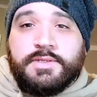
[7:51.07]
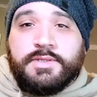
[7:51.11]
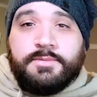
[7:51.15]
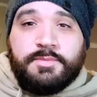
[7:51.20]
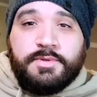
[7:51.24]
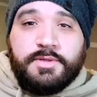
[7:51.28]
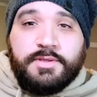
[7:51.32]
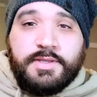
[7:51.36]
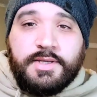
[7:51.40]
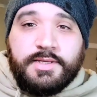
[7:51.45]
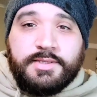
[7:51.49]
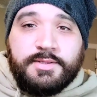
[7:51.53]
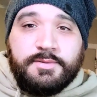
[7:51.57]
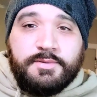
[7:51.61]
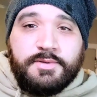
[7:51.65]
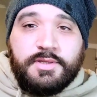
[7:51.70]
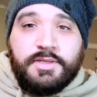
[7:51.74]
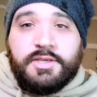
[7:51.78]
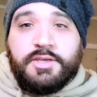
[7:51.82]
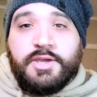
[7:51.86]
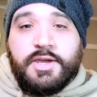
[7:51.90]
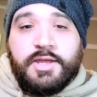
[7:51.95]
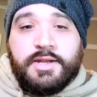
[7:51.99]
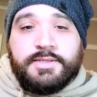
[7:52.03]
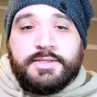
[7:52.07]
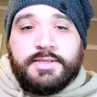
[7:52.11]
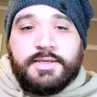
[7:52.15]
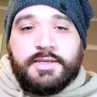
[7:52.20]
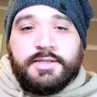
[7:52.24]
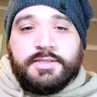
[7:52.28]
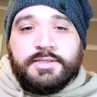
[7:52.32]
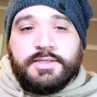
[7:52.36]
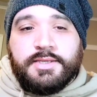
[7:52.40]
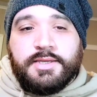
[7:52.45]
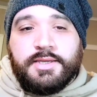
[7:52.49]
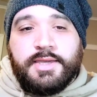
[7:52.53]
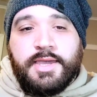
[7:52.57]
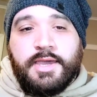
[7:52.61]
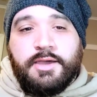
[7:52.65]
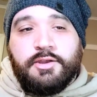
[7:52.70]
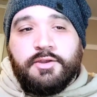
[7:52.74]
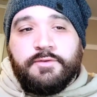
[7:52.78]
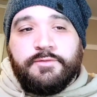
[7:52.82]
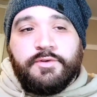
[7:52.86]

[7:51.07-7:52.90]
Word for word: something that's something that you got to take into account.